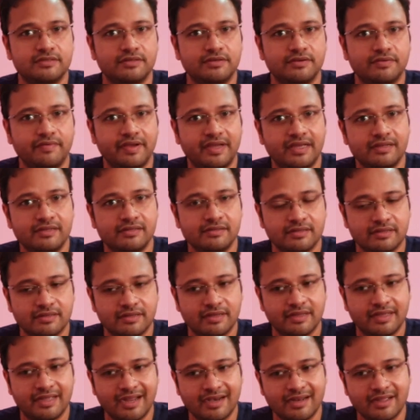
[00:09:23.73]
we
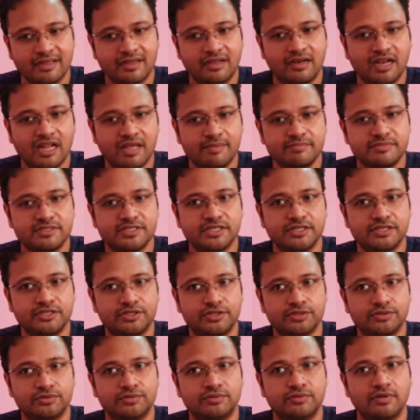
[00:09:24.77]
can get a glimpse
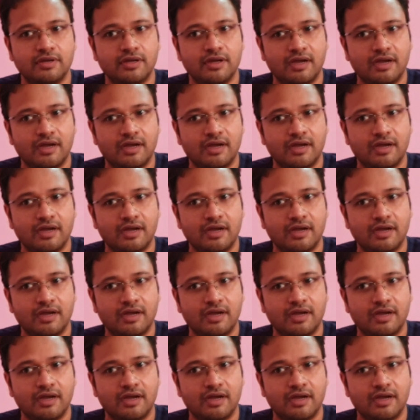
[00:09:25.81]
into